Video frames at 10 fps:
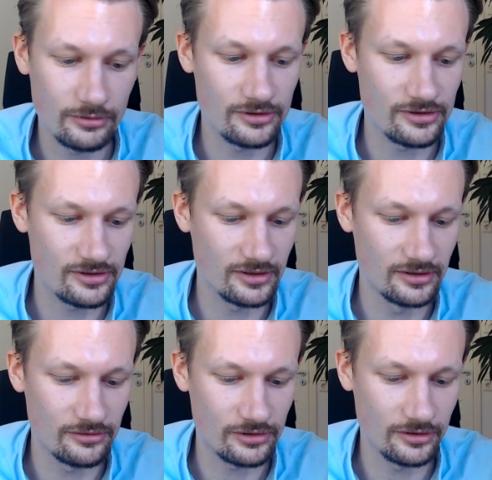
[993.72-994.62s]
which is an
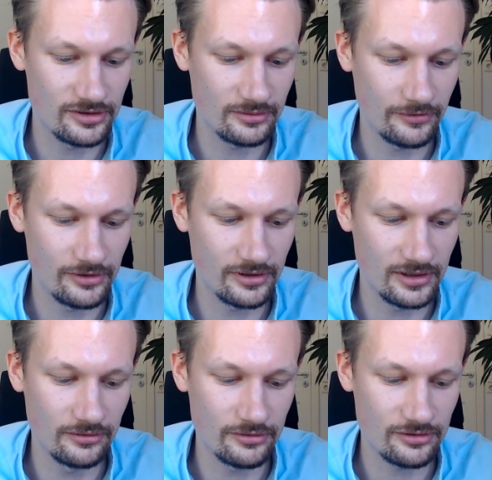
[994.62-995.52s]
interesting concept. I think the
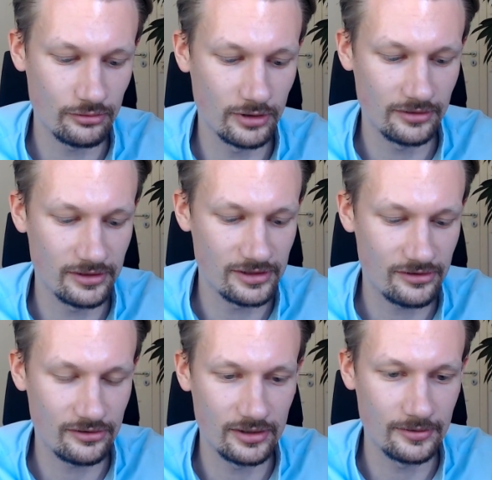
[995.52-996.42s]
industry one is
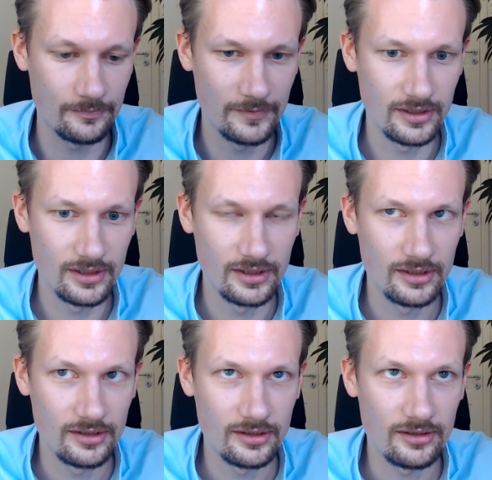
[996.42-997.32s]

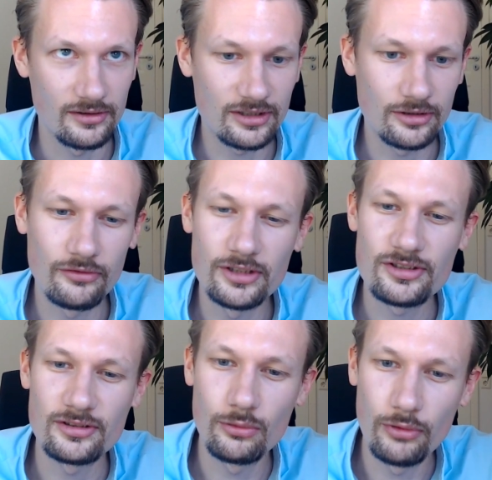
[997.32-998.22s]
the the
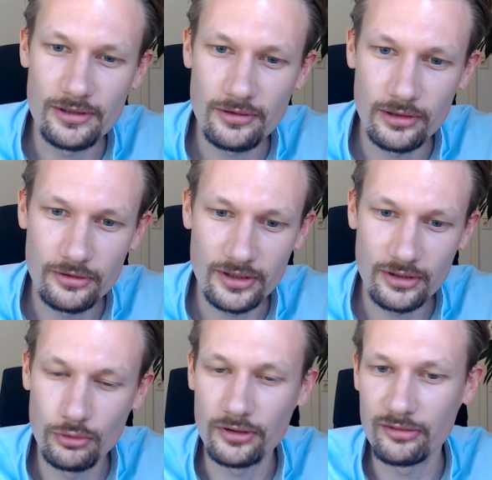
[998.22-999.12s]
conventional way to look at
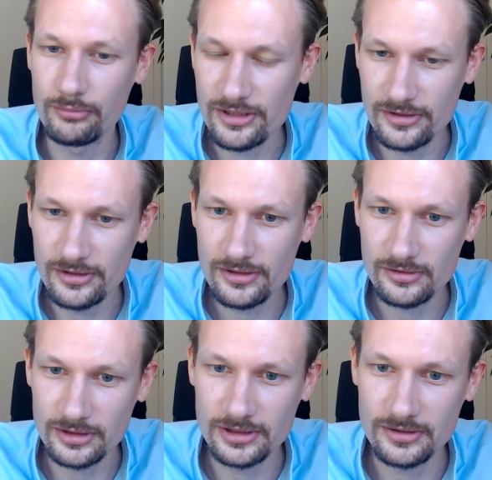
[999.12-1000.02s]
the world of business,
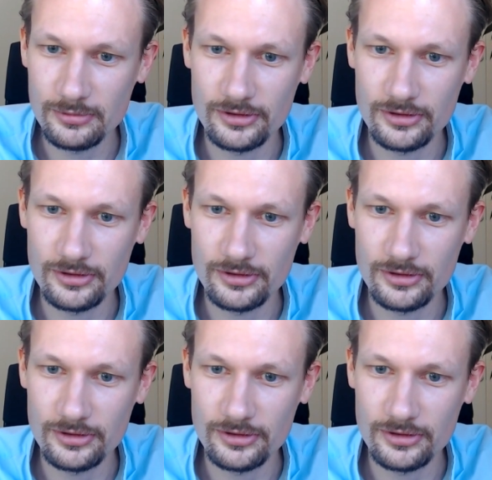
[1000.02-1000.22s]
right?